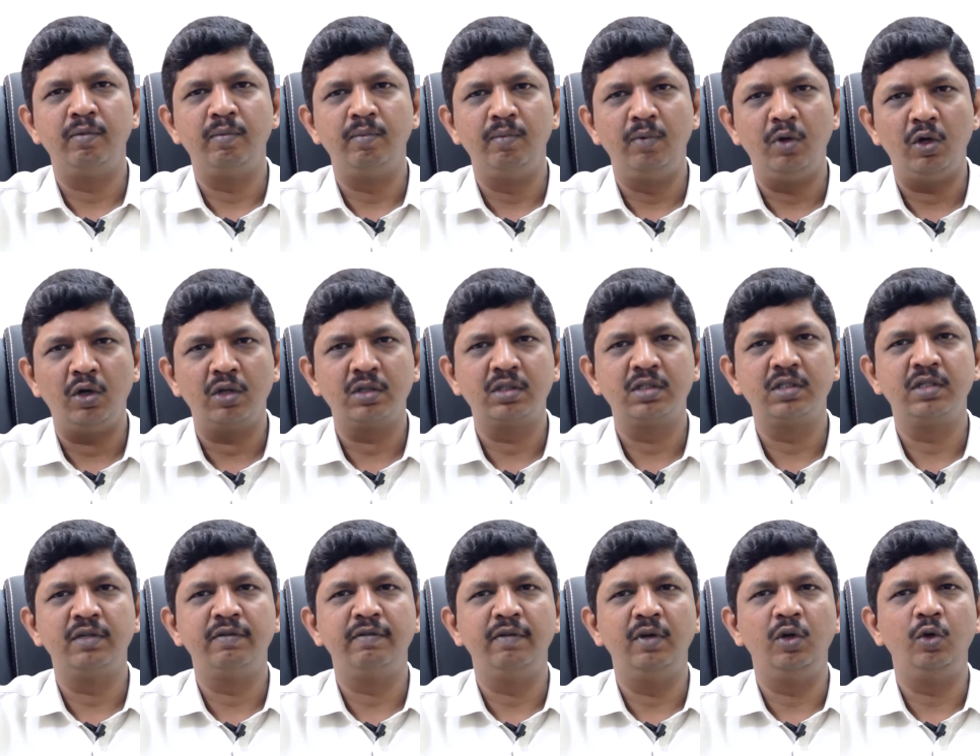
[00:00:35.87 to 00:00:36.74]
blocked
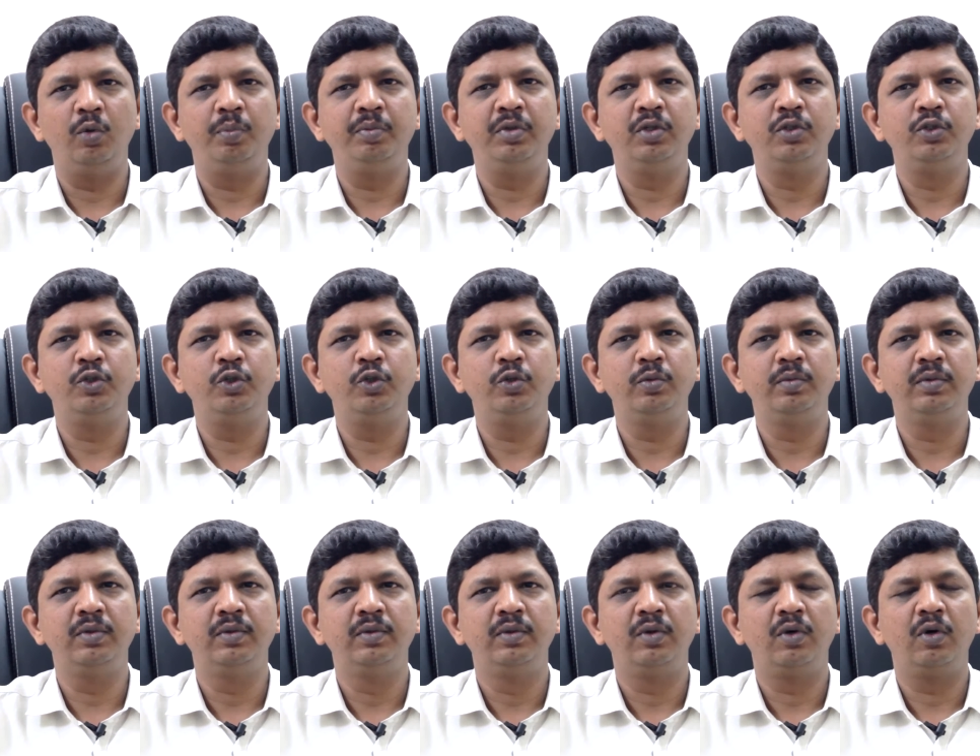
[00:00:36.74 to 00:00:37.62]
fallopian tube
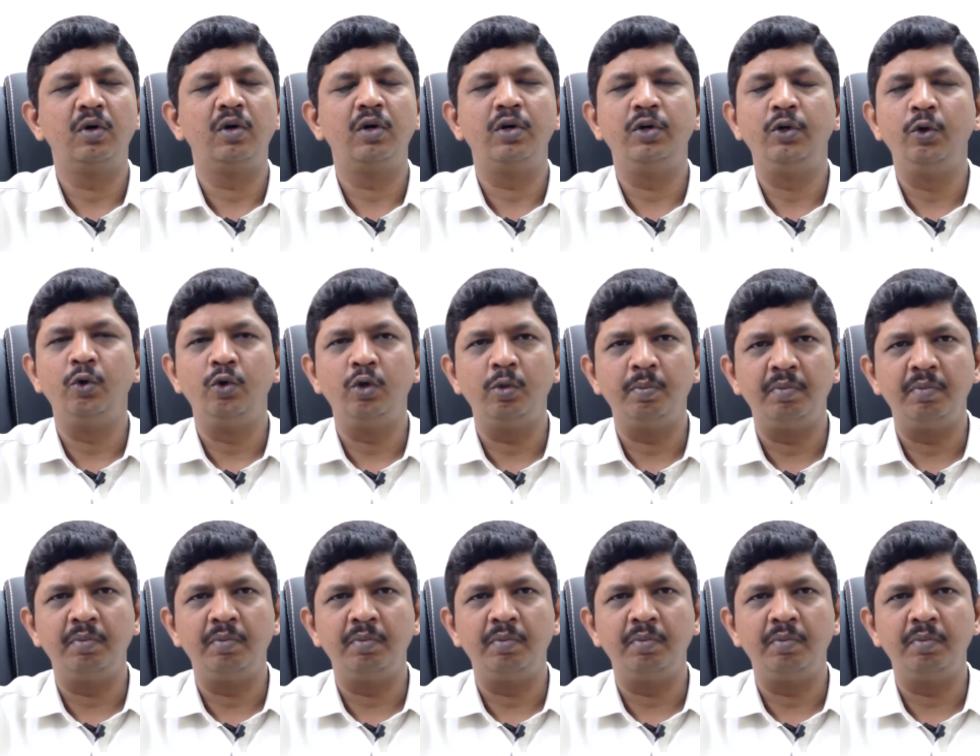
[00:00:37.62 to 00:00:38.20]
or due to